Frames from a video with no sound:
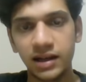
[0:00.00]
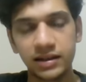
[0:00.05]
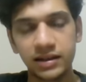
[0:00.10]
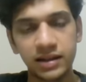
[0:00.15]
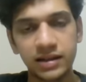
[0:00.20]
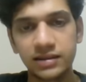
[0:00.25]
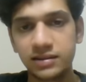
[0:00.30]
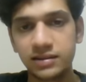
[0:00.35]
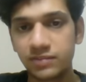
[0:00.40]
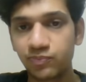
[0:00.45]

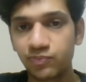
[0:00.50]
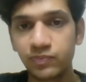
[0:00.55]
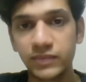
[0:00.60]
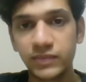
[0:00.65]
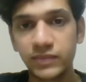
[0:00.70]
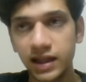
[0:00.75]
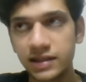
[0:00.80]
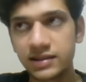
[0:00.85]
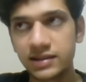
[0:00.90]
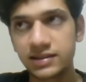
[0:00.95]
then
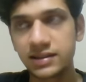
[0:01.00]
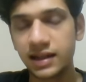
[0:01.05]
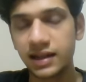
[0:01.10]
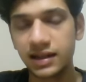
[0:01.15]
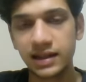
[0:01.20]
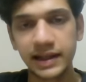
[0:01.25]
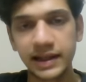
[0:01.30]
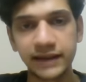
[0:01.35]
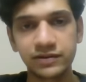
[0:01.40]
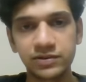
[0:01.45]

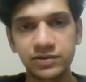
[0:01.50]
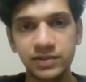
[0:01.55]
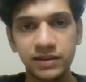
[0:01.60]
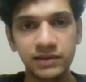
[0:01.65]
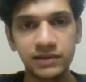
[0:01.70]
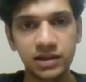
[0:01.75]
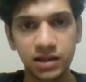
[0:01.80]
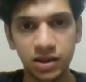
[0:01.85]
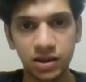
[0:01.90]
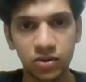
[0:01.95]
that leaves me
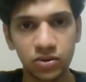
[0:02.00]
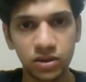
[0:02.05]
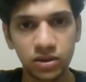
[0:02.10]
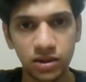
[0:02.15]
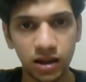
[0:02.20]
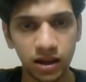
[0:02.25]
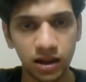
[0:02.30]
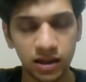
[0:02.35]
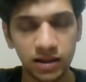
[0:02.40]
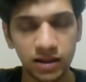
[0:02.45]
with around
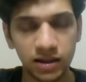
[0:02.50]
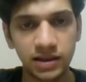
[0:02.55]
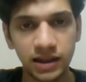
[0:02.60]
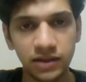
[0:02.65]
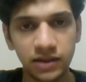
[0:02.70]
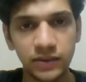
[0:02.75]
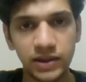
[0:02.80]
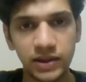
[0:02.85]
110